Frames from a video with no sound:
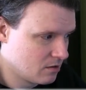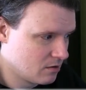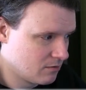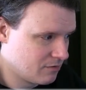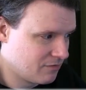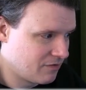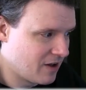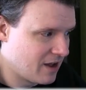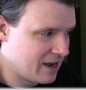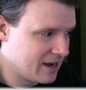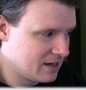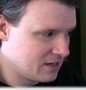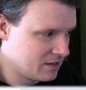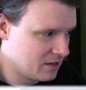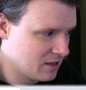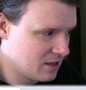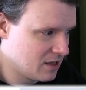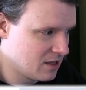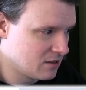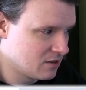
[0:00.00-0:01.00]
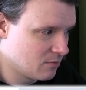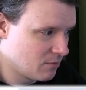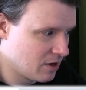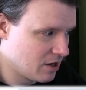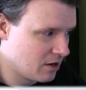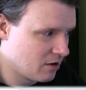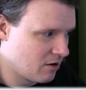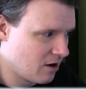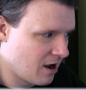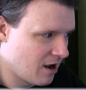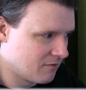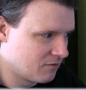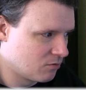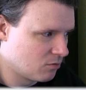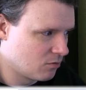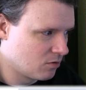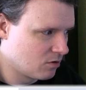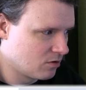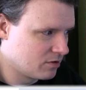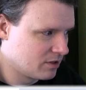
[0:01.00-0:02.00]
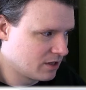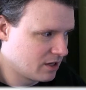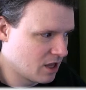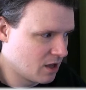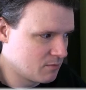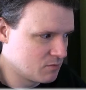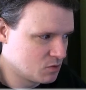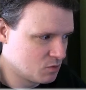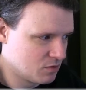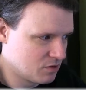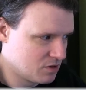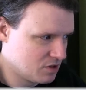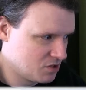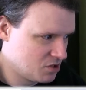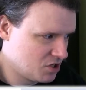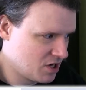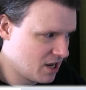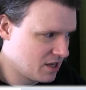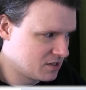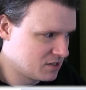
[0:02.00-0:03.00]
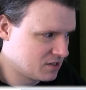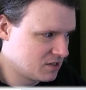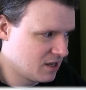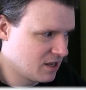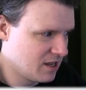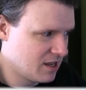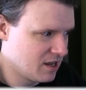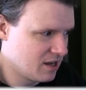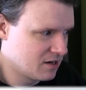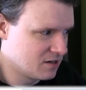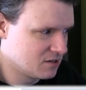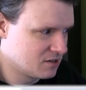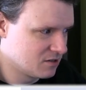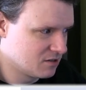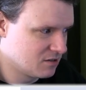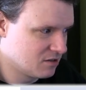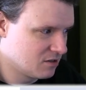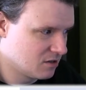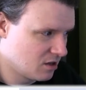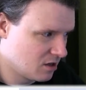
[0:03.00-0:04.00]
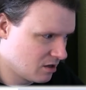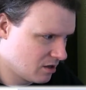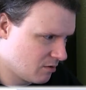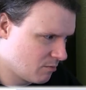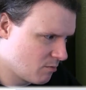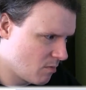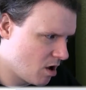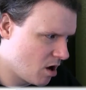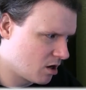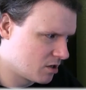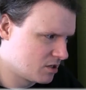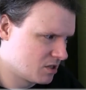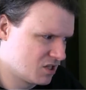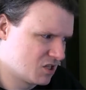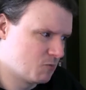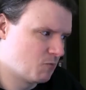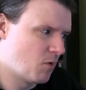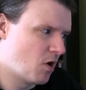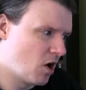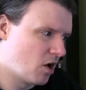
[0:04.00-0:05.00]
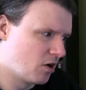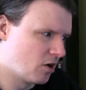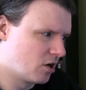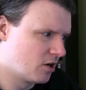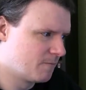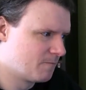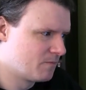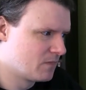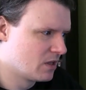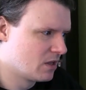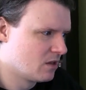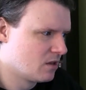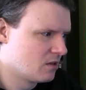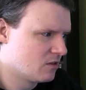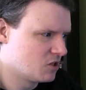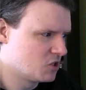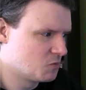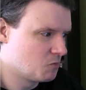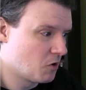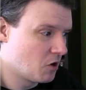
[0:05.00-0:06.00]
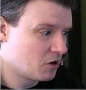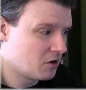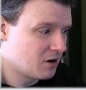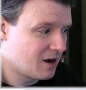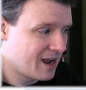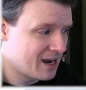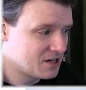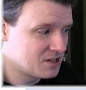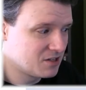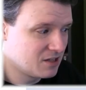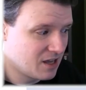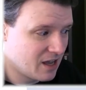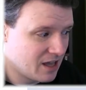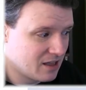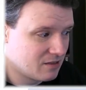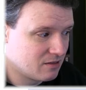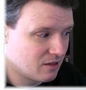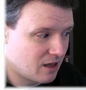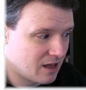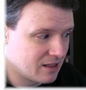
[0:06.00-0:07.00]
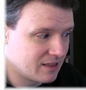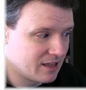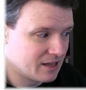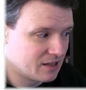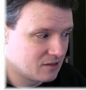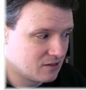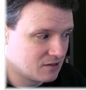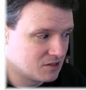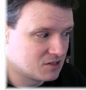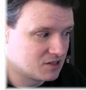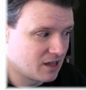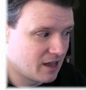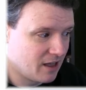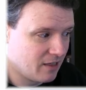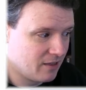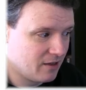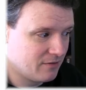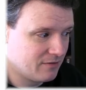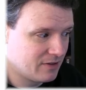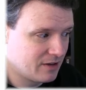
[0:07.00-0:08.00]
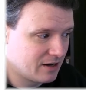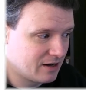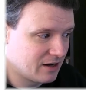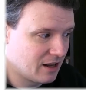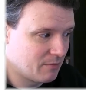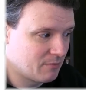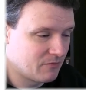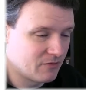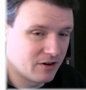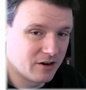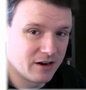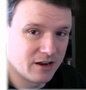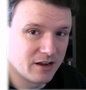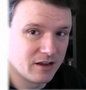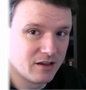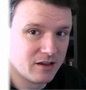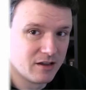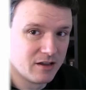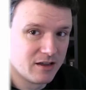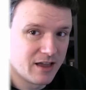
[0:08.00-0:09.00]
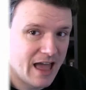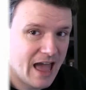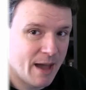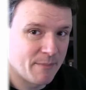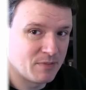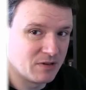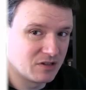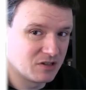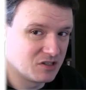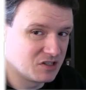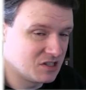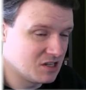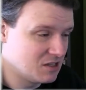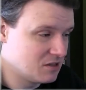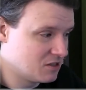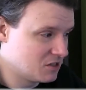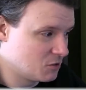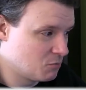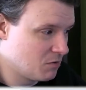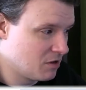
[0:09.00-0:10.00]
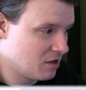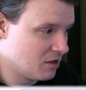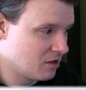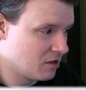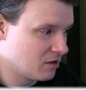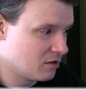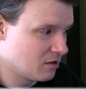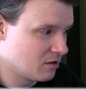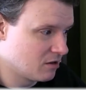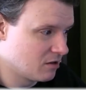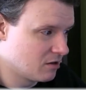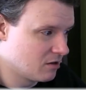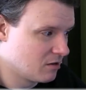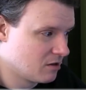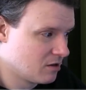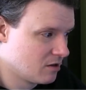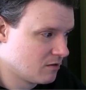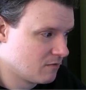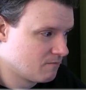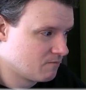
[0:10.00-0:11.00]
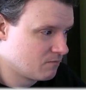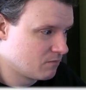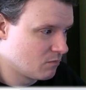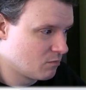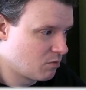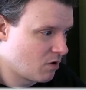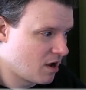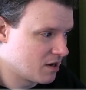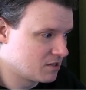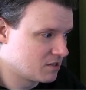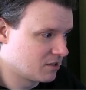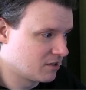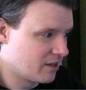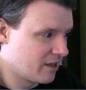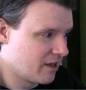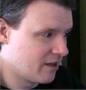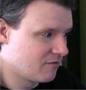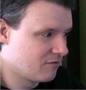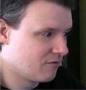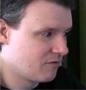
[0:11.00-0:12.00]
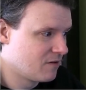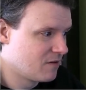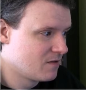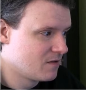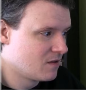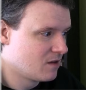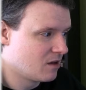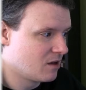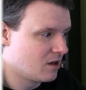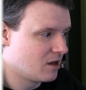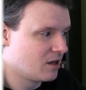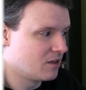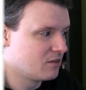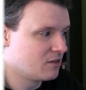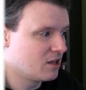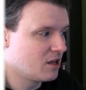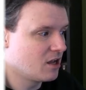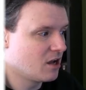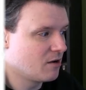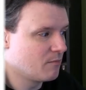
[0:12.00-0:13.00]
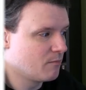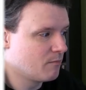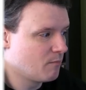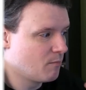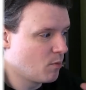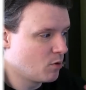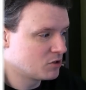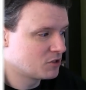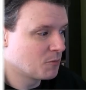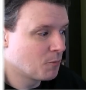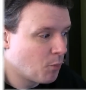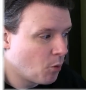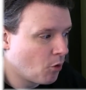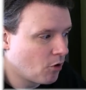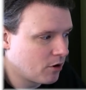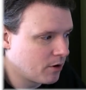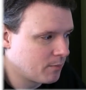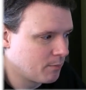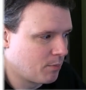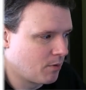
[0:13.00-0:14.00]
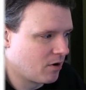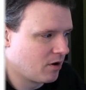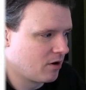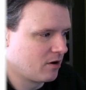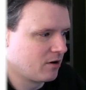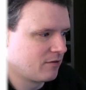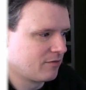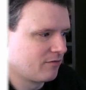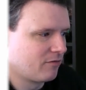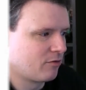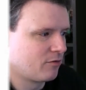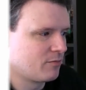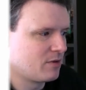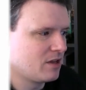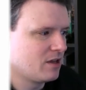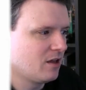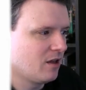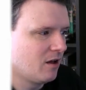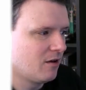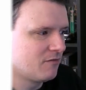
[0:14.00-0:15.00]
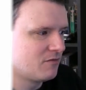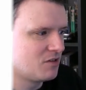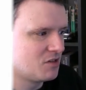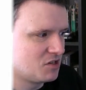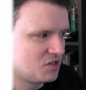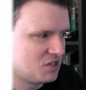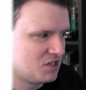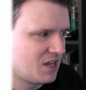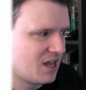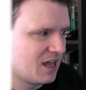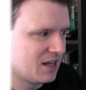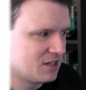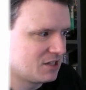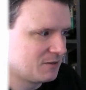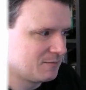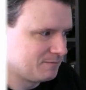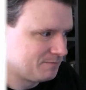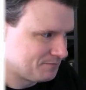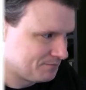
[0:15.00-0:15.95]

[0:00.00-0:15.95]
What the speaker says: find in the Minecraft world. It comes with the chest and mocked spawner. The spawner, actually, I like the style of it, and I'm very happy to see this being brought to life. The most important part for me of this set,